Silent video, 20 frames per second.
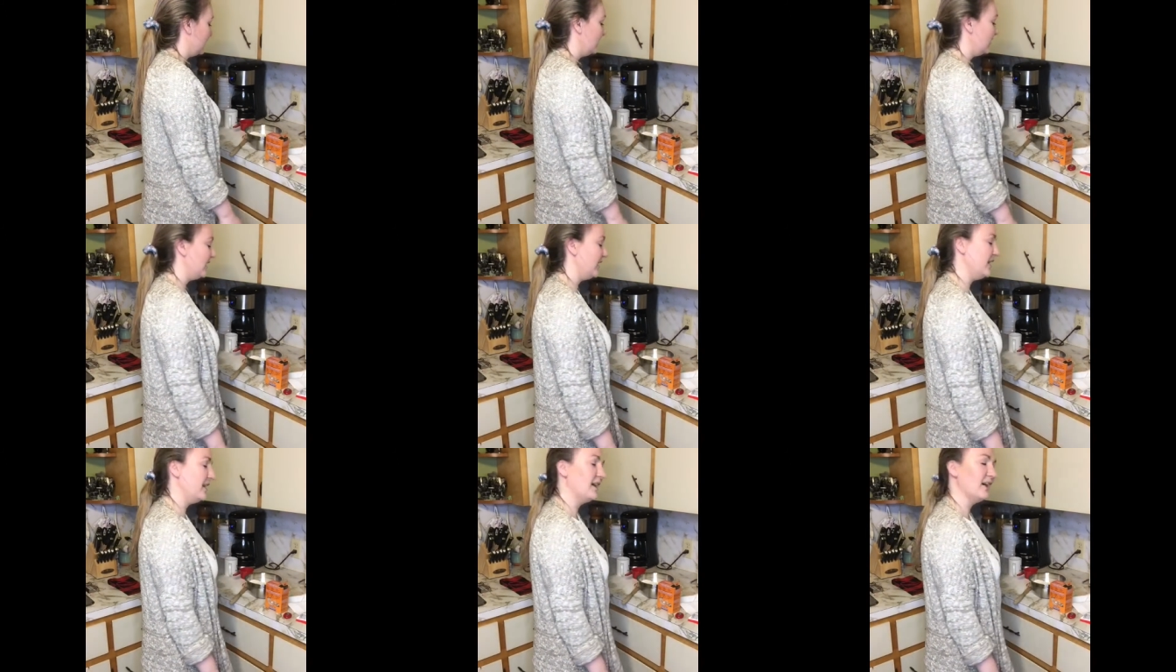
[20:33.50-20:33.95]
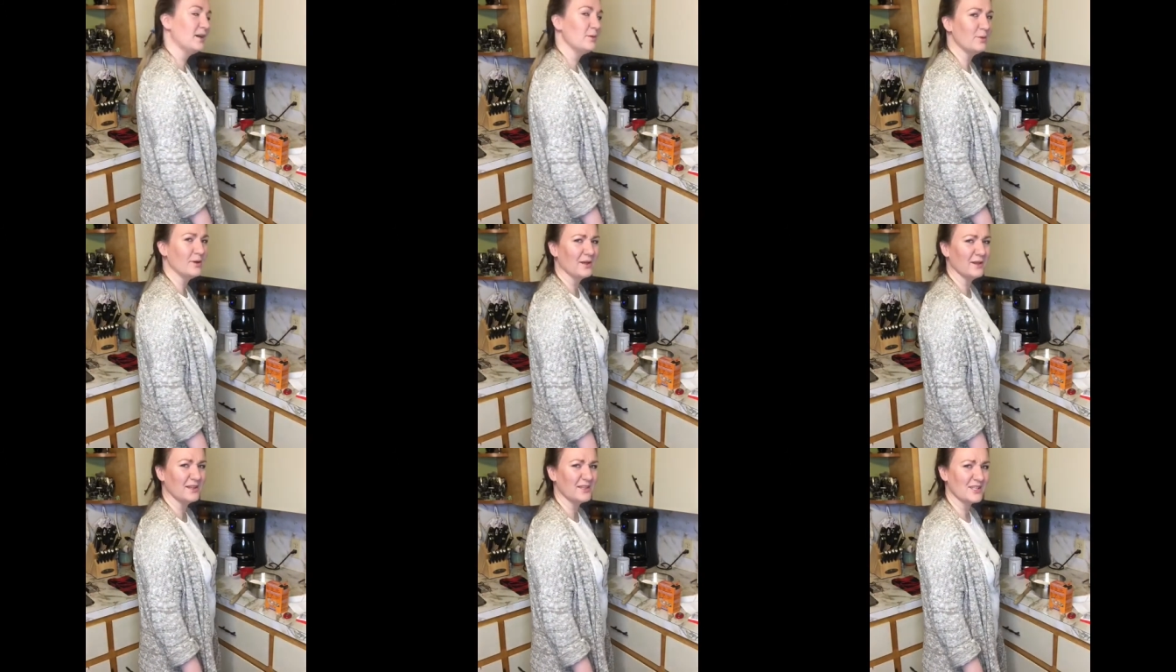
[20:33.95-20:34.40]
I
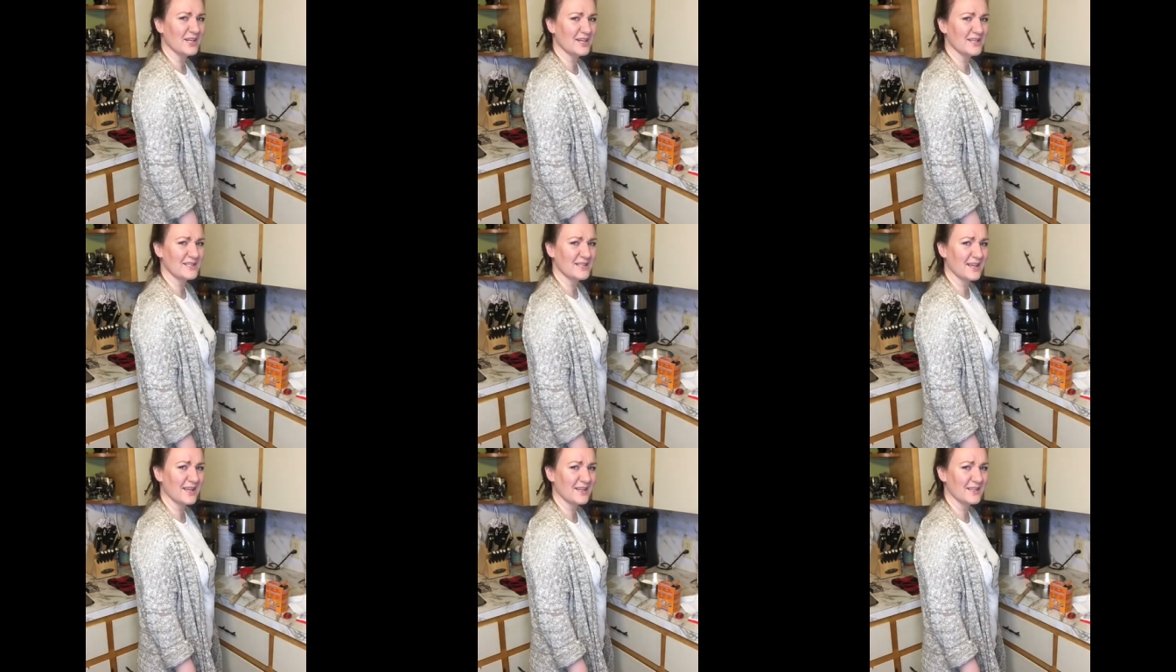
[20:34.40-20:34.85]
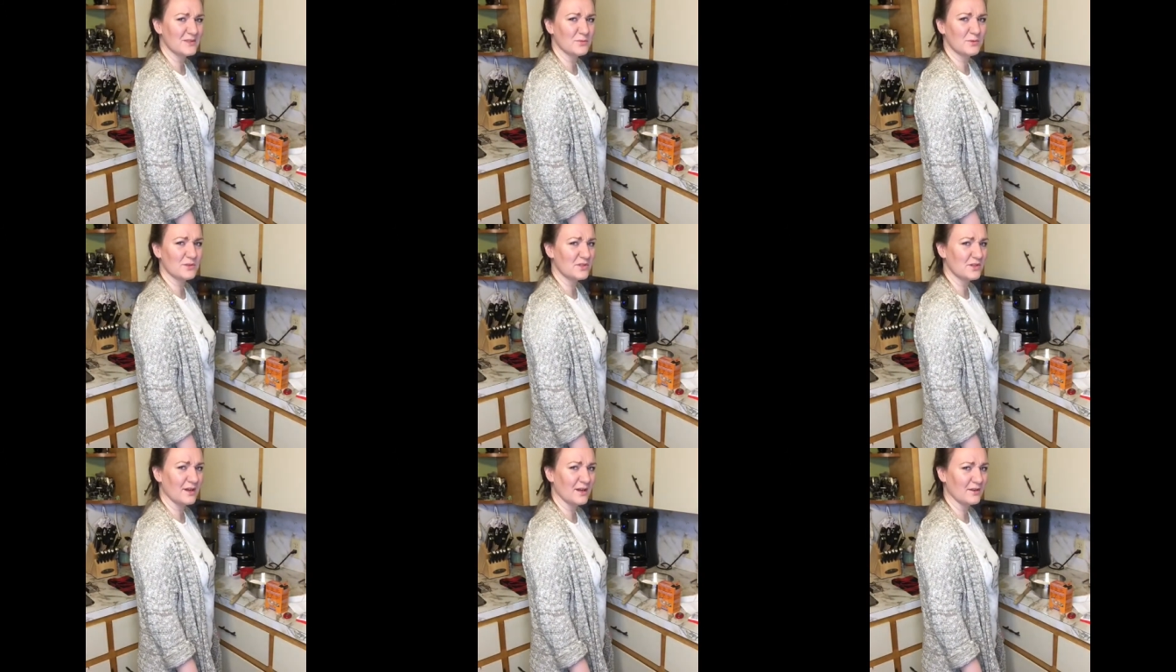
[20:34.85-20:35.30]
apologize, guys.
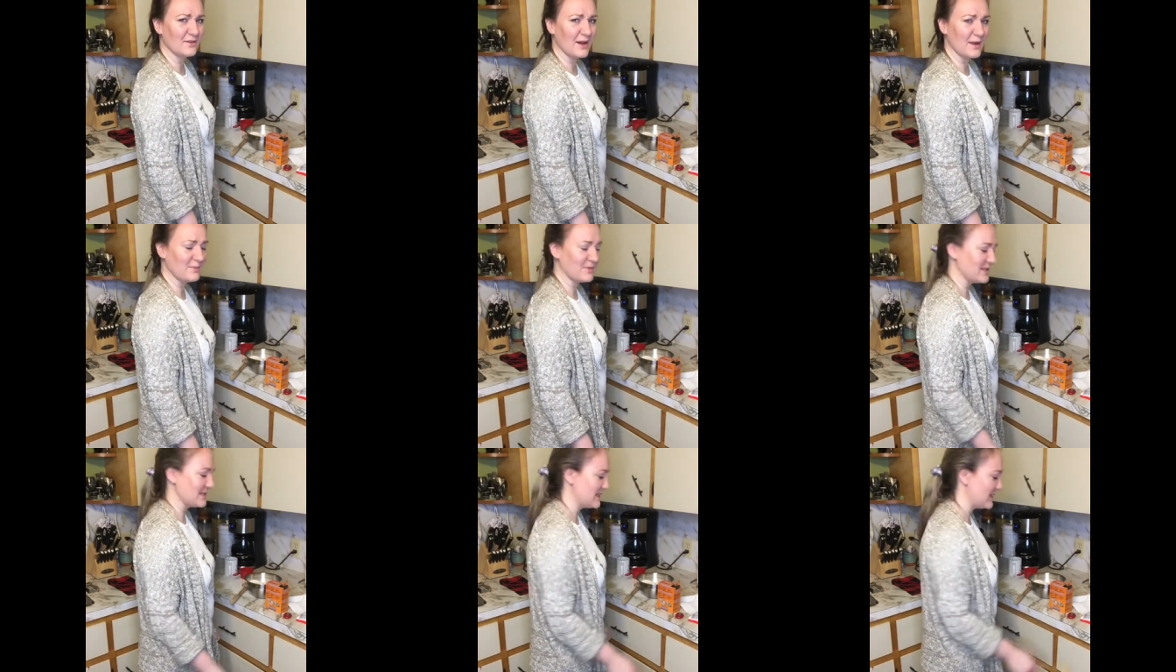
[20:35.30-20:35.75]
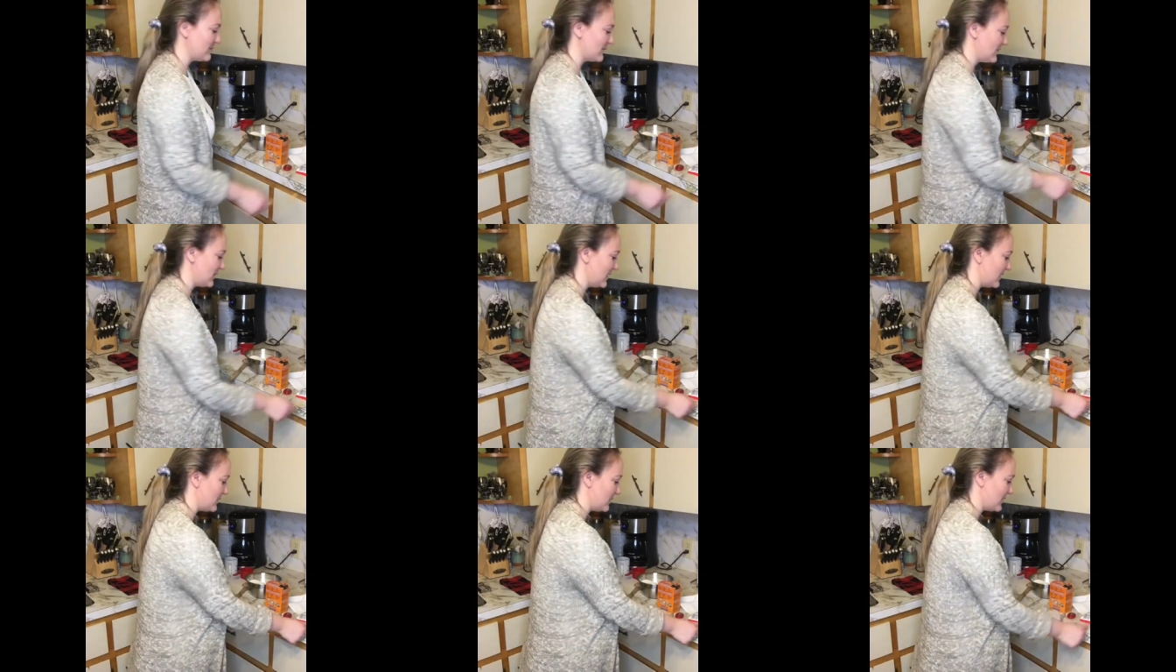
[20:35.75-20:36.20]
We'll try and wrap this up
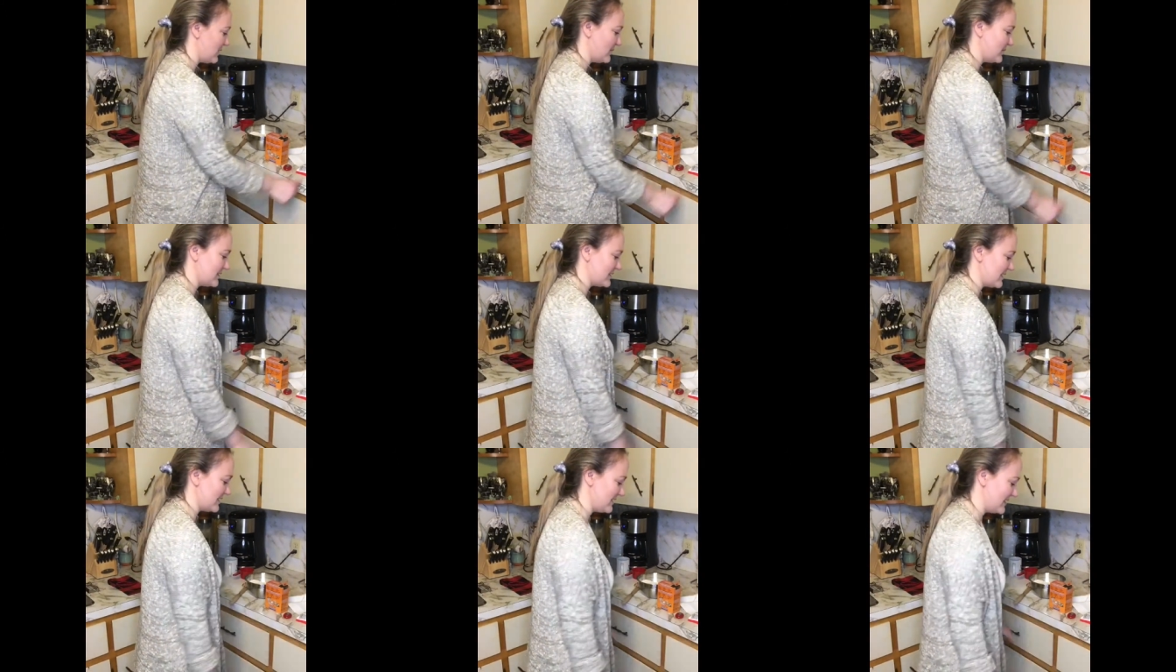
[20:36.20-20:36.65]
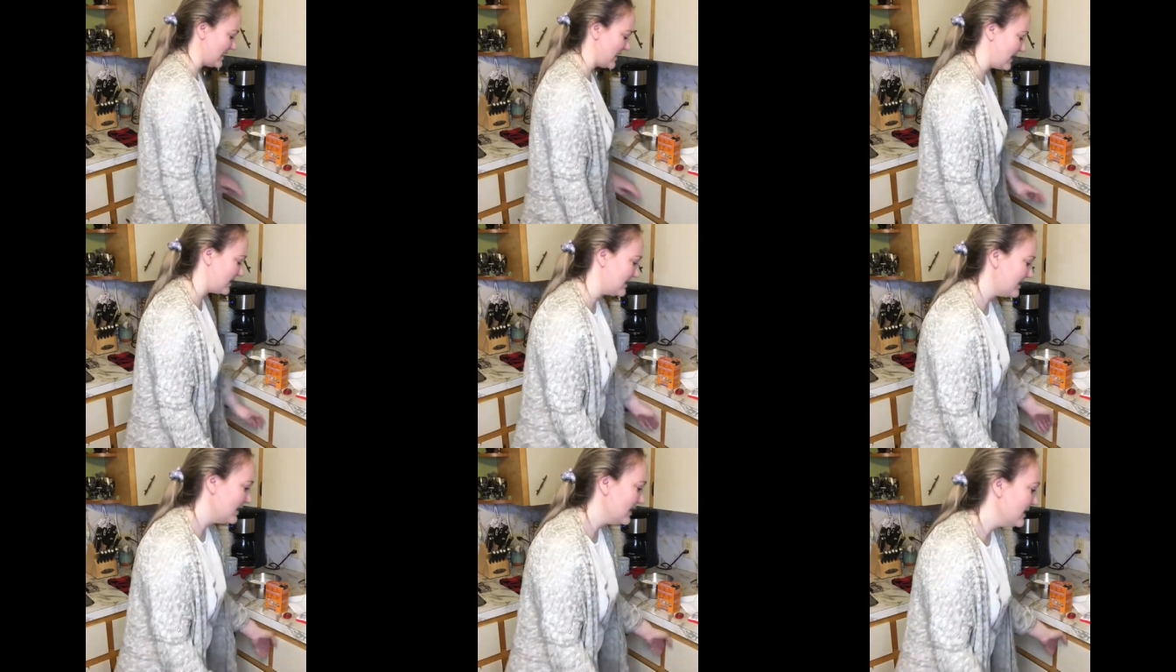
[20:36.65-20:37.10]
quick. We're almost at the
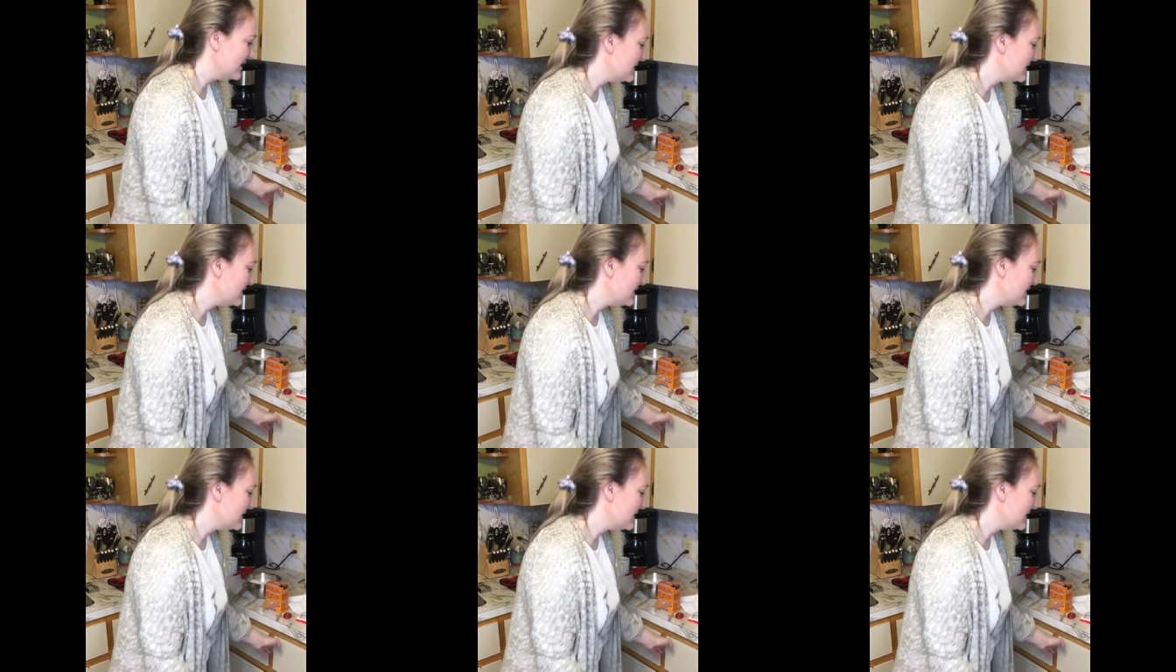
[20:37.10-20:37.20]
end.